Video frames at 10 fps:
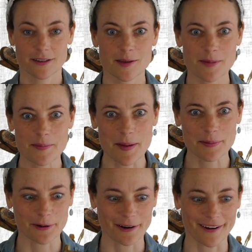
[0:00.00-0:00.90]
Look at my
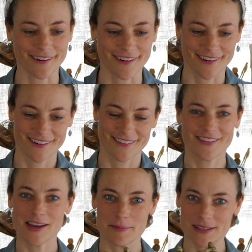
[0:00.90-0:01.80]
pepper grinder.
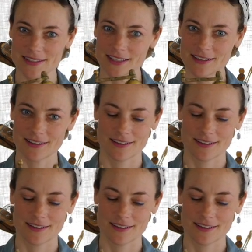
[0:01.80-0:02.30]
Isn't that amazing?